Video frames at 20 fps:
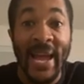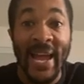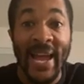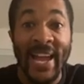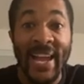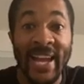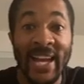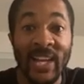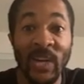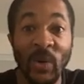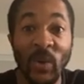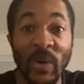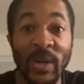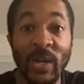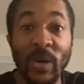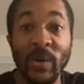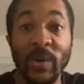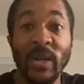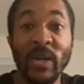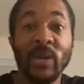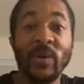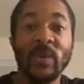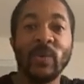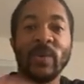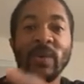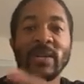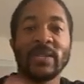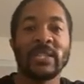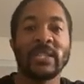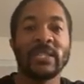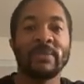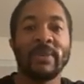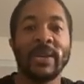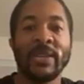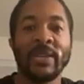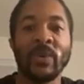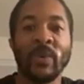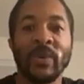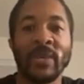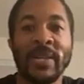Hello, hello, hello. How's everybody
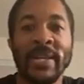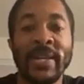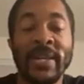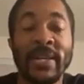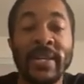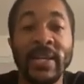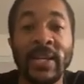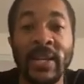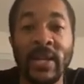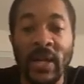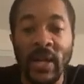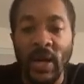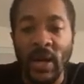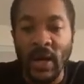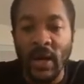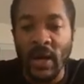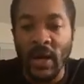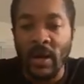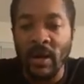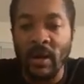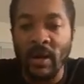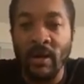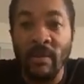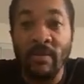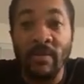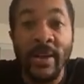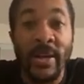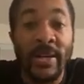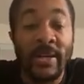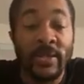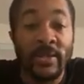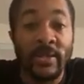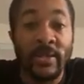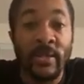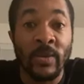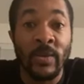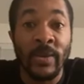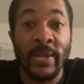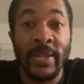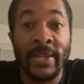doing today? All right,
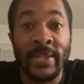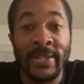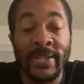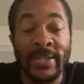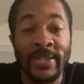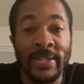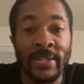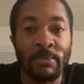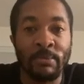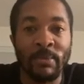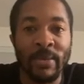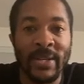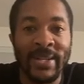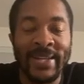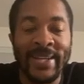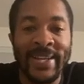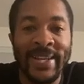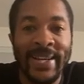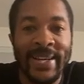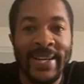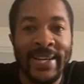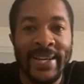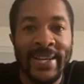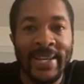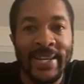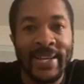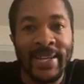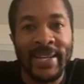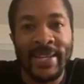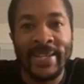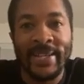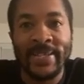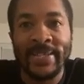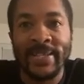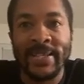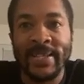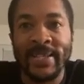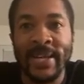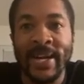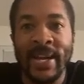so it is Monday. It is
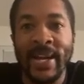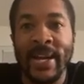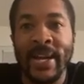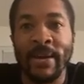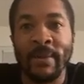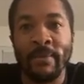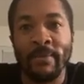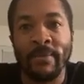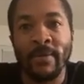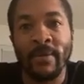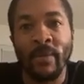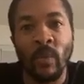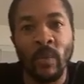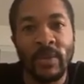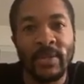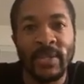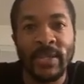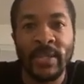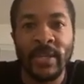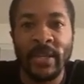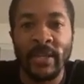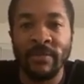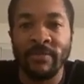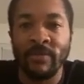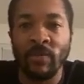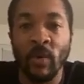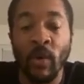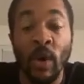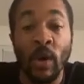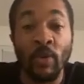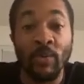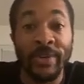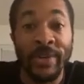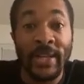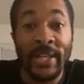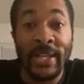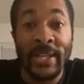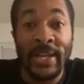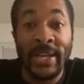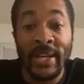time once again for our read
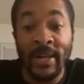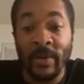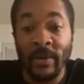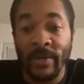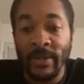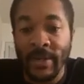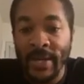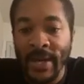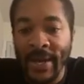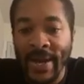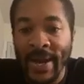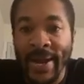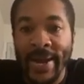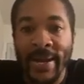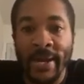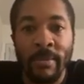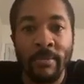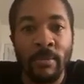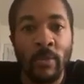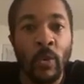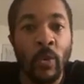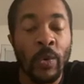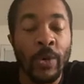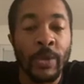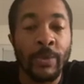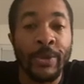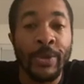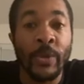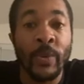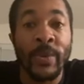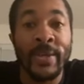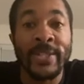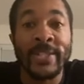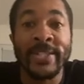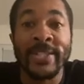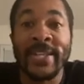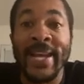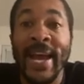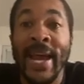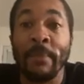aloud. I am going to be doing
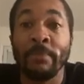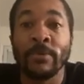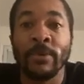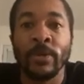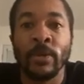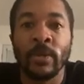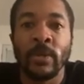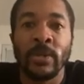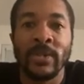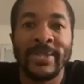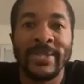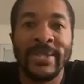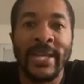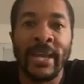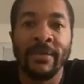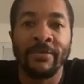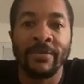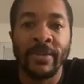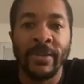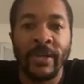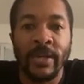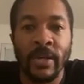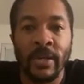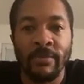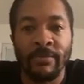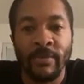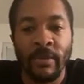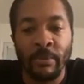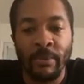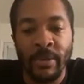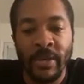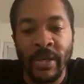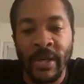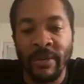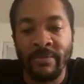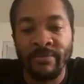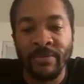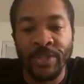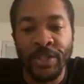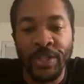chapter 7 of the
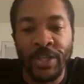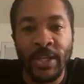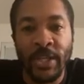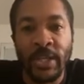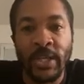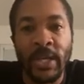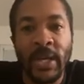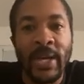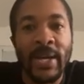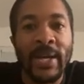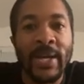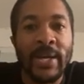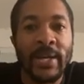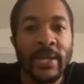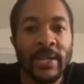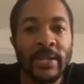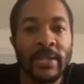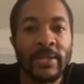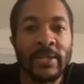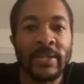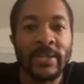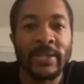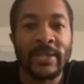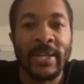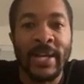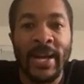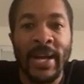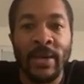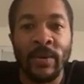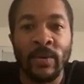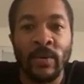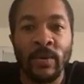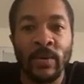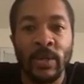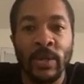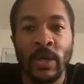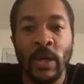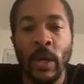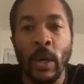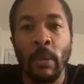BFG. It is entitled
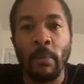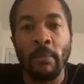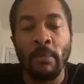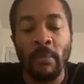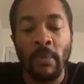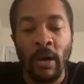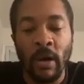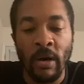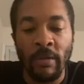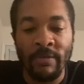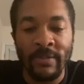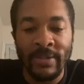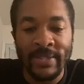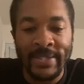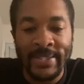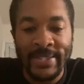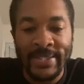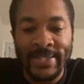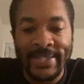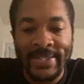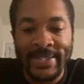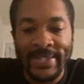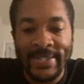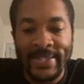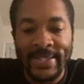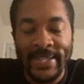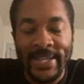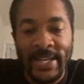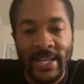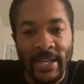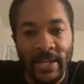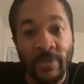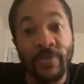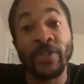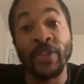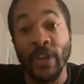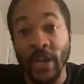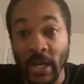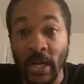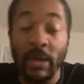The Marvelous
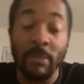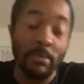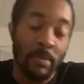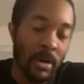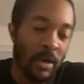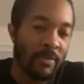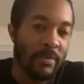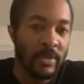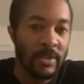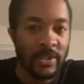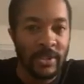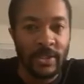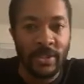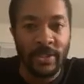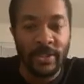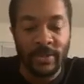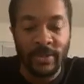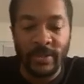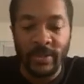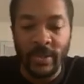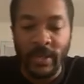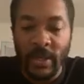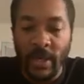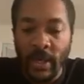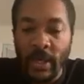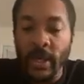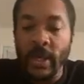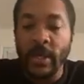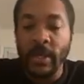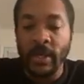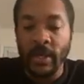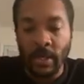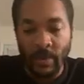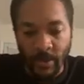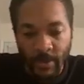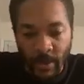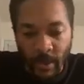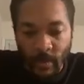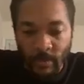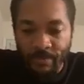Ears. Here we
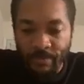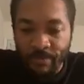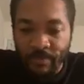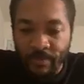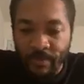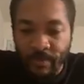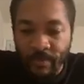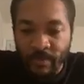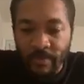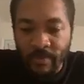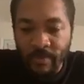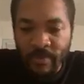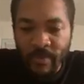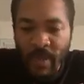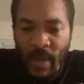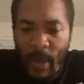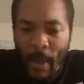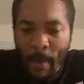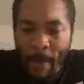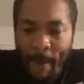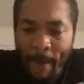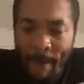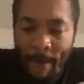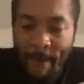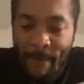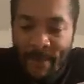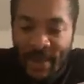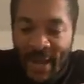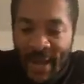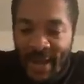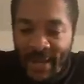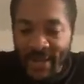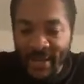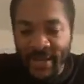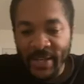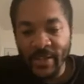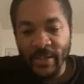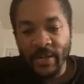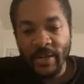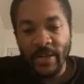go. Back
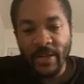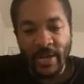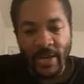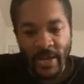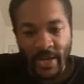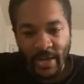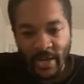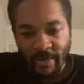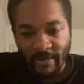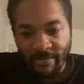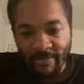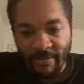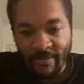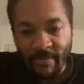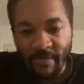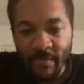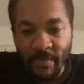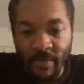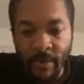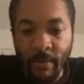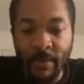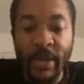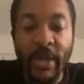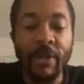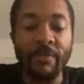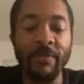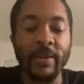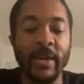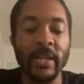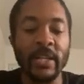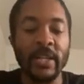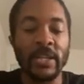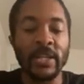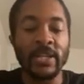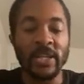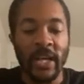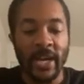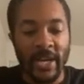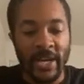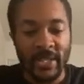in the cave, the big friendly
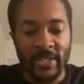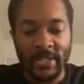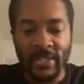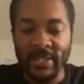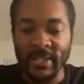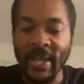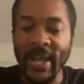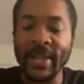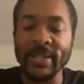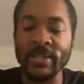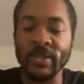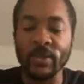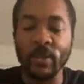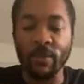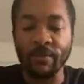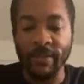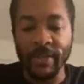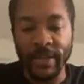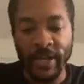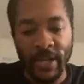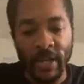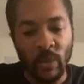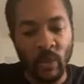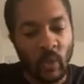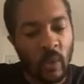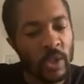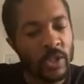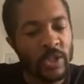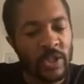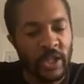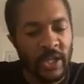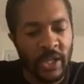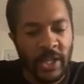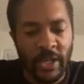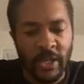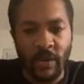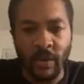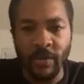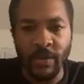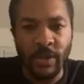giant sat Sophie down once again
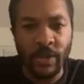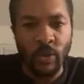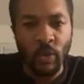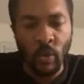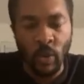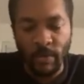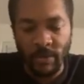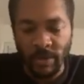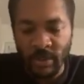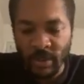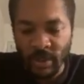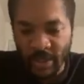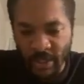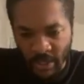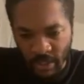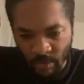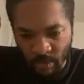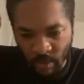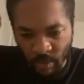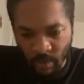on the enormous table.